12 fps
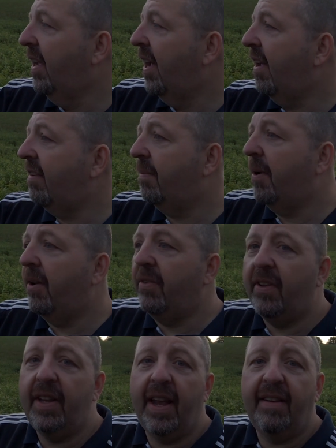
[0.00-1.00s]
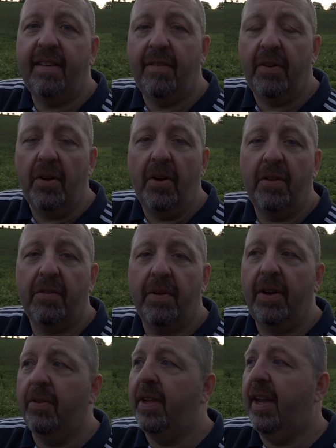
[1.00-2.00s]
as opposed to the A7R
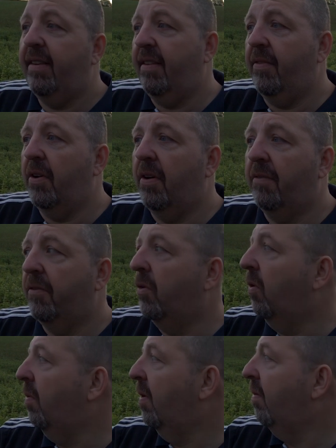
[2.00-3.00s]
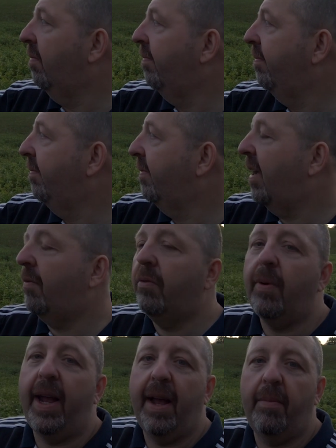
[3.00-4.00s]
III or the A7R4. Well, that
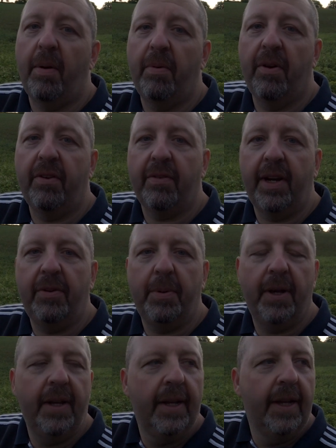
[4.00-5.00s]
was way out of my price range, but